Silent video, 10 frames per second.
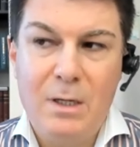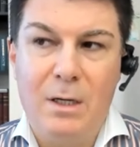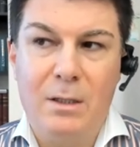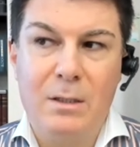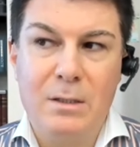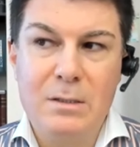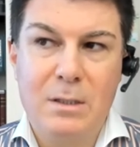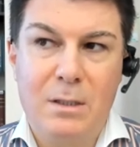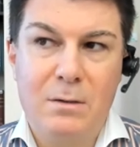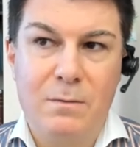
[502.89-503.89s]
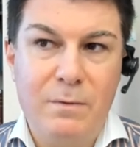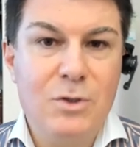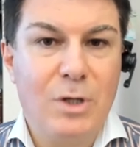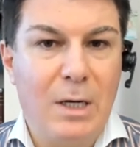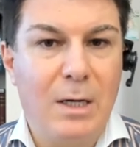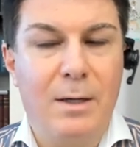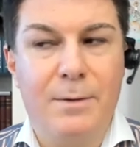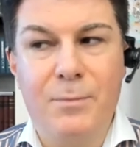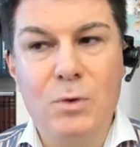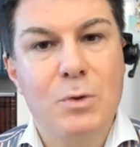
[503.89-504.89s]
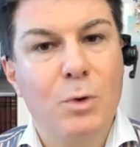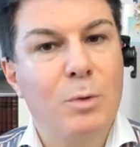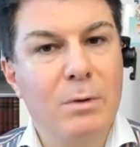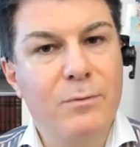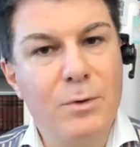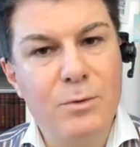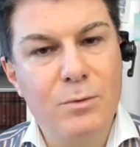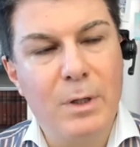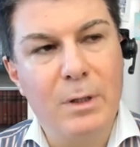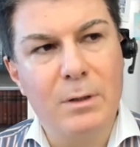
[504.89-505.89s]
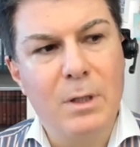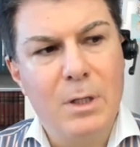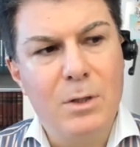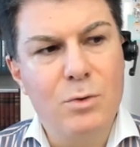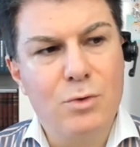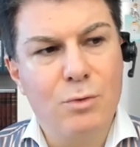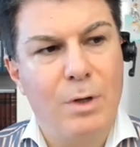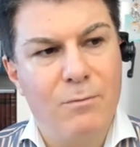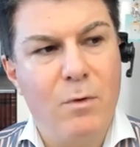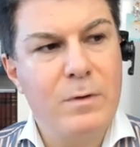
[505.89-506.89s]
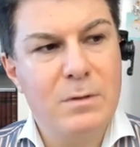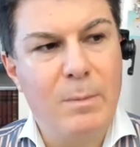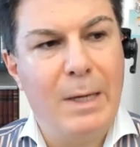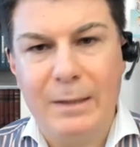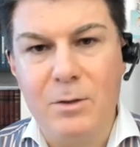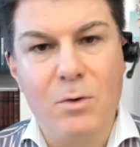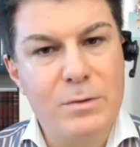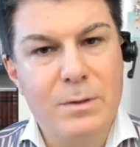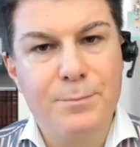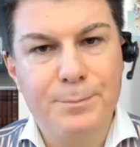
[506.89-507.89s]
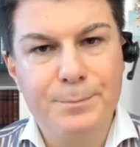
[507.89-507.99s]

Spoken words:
and understand which are not suitable for you, and you should avoid them at any cost.